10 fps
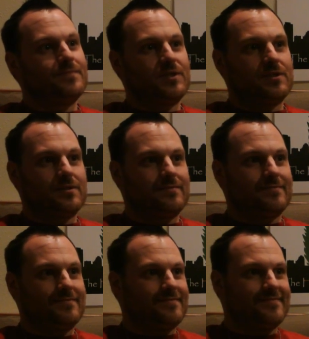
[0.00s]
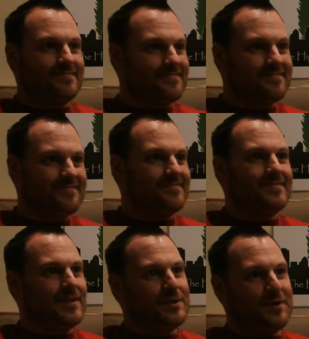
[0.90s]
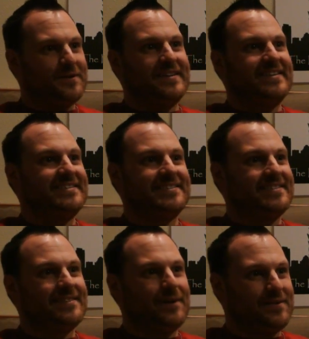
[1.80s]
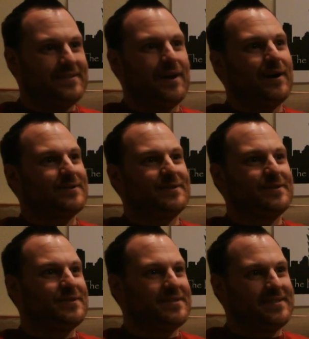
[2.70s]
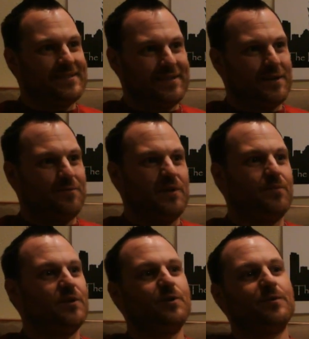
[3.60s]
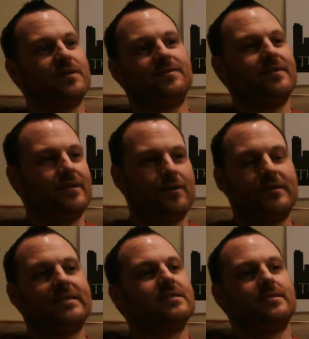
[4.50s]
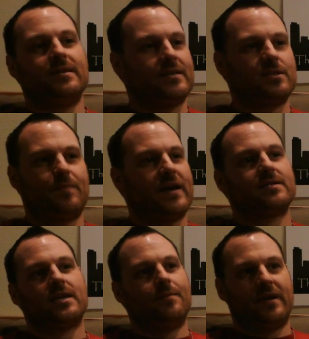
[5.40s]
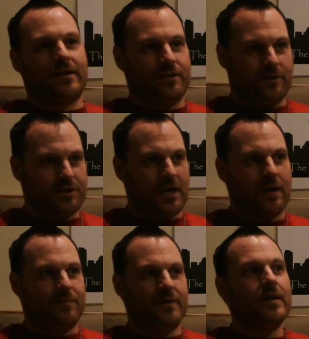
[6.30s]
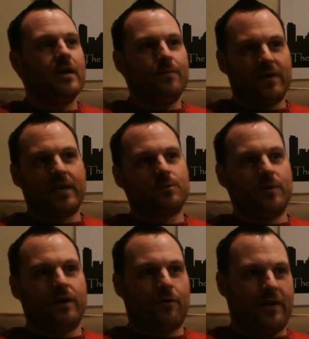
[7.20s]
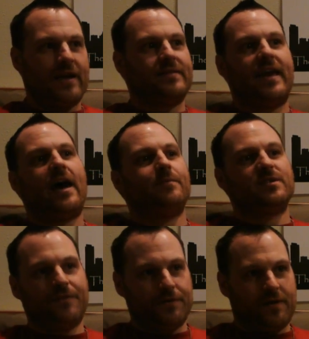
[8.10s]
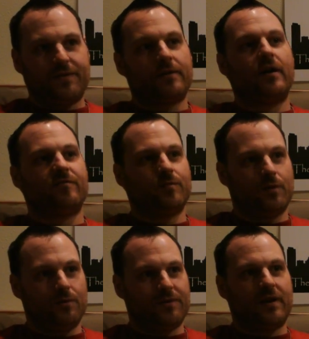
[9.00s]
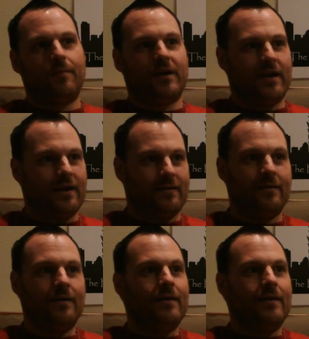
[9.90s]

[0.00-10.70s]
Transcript: just attorneys and all the doctors and, you know, people you would, you know, least expect coming into your shop. But because we create the atmosphere that they're comfortable with coming in,